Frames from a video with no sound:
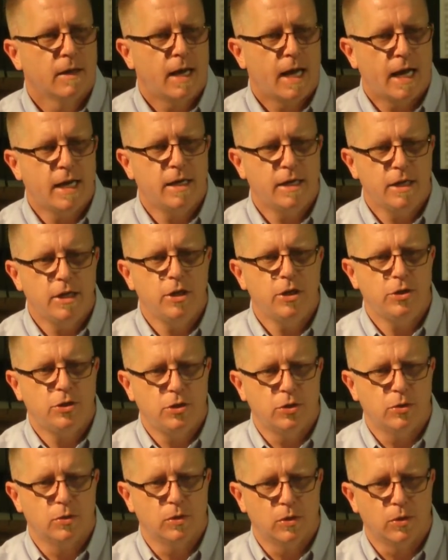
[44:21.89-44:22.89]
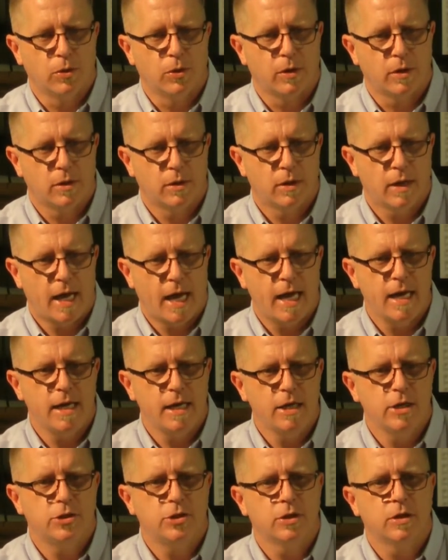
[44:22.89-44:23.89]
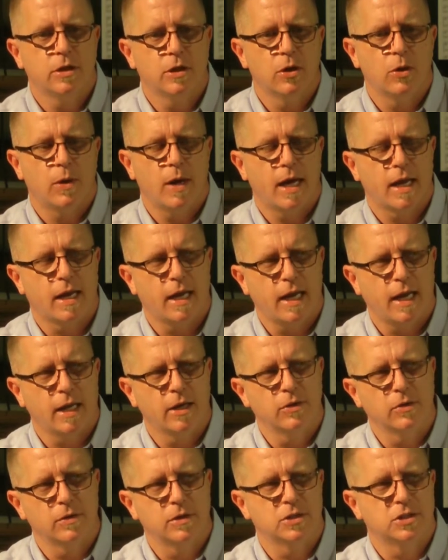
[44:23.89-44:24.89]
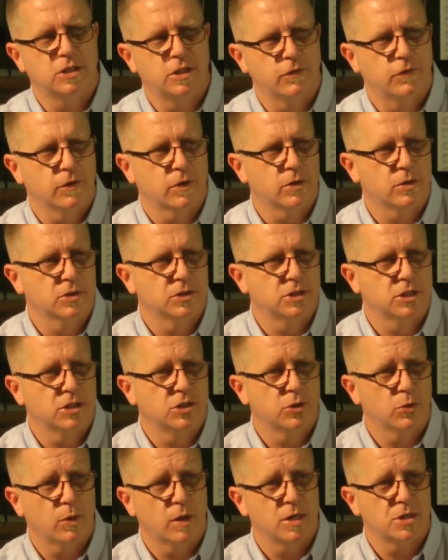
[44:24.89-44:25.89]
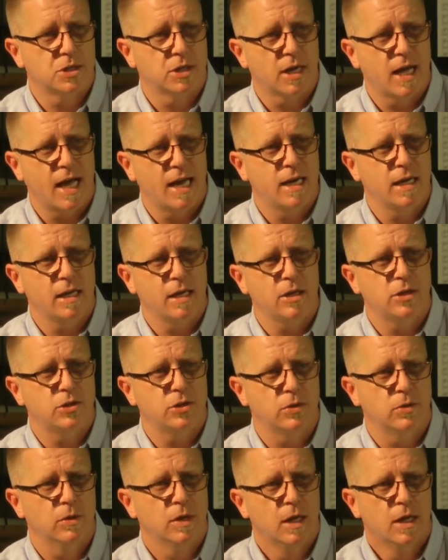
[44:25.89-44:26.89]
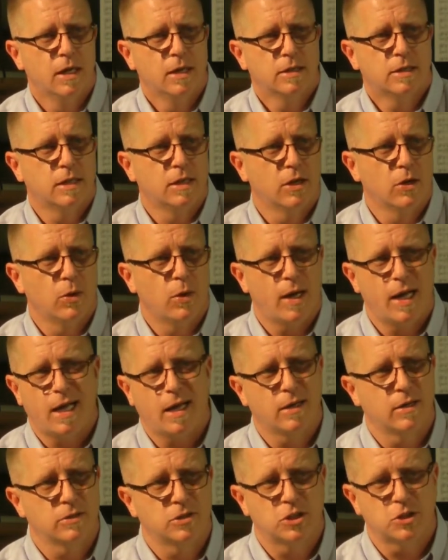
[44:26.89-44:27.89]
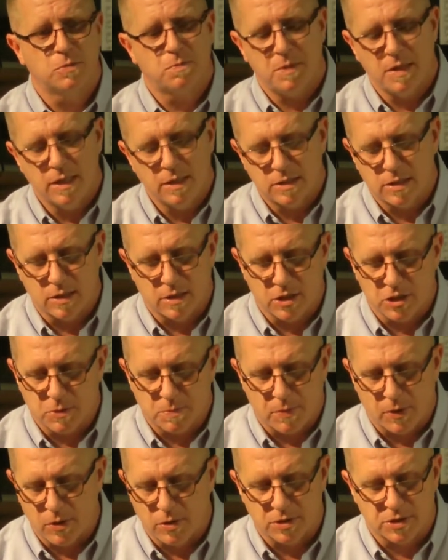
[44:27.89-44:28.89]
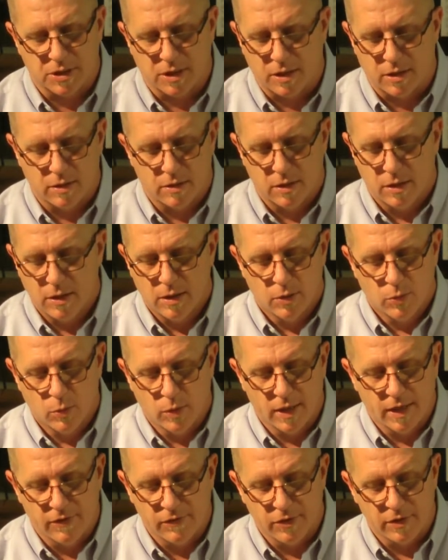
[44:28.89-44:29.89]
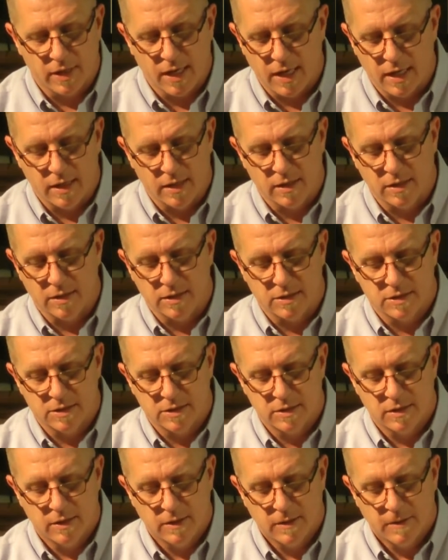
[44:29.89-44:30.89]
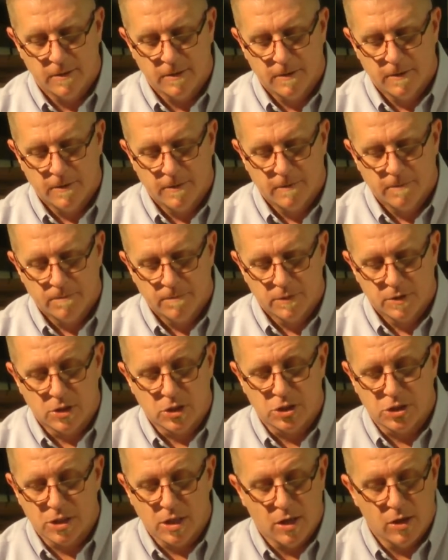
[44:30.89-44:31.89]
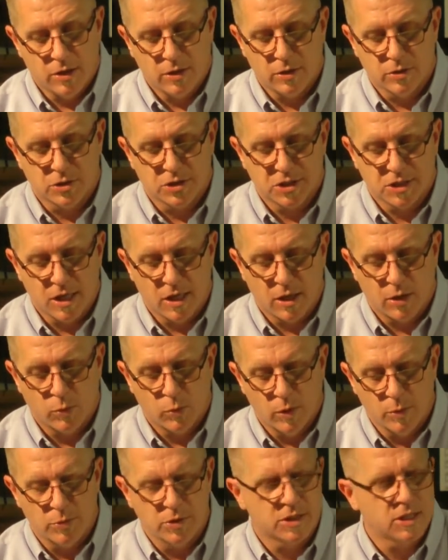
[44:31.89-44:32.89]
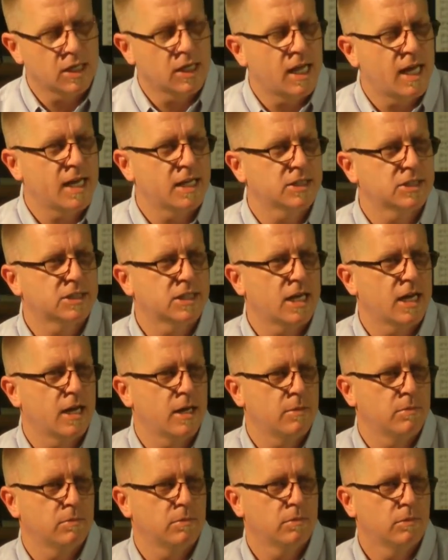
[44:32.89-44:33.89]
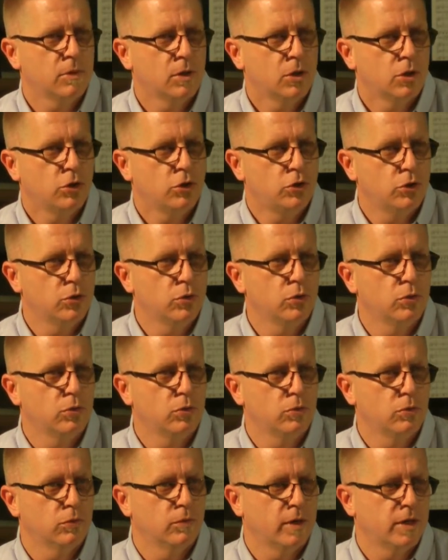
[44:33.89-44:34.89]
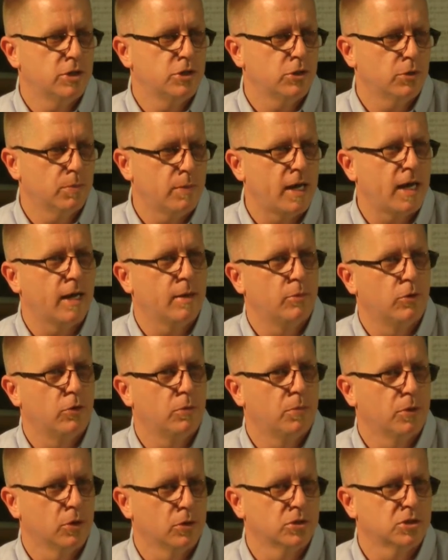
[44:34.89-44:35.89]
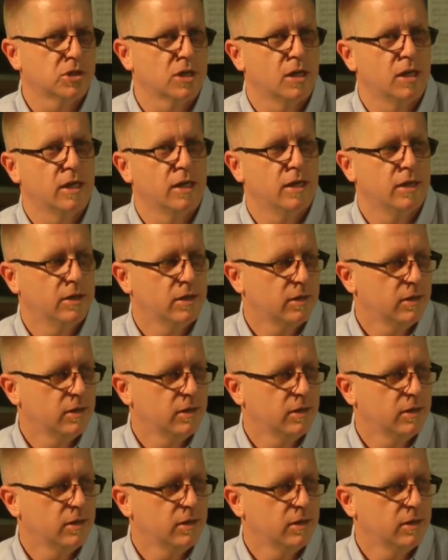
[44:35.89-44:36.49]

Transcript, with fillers: I need you, Lord. I need you to know how to handle this difficult situation. I need you to know how to speak to this person, whatever that is, to share your son. When was the last time you read your Bible personally.